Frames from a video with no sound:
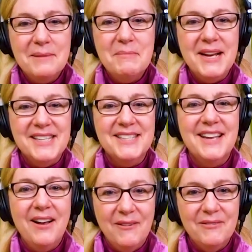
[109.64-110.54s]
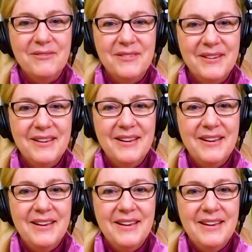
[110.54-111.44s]
myself.
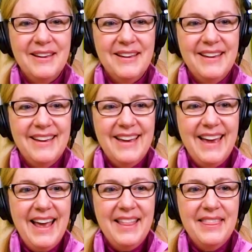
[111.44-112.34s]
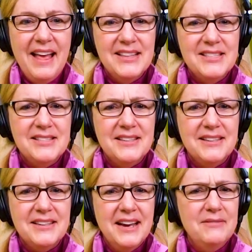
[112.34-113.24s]
And that's
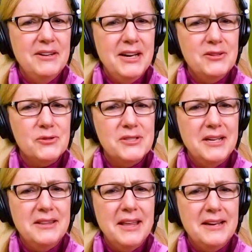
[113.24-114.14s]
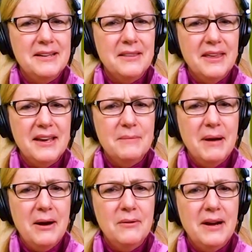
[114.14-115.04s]
kind of an interesting thing to think
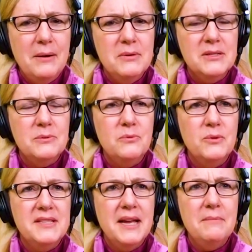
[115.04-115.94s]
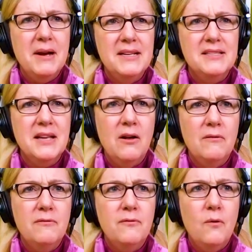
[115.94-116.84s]
about. I was resent
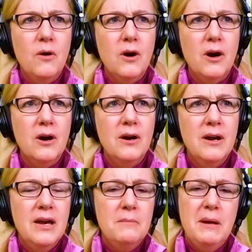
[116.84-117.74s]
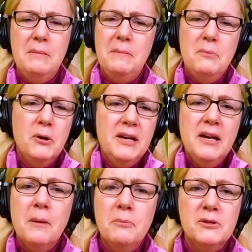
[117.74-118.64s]
myself for maybe
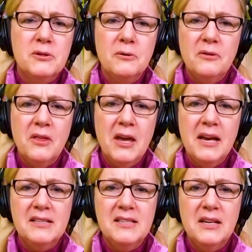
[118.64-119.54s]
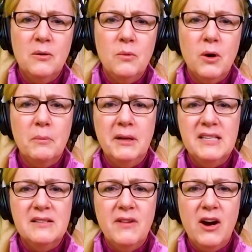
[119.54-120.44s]
putting up with certain things in a
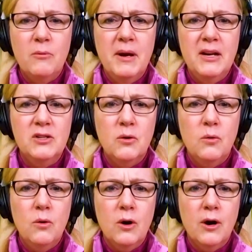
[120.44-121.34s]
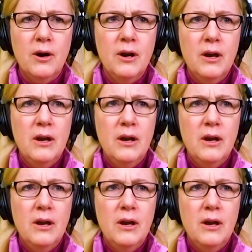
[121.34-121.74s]
workplace environment, or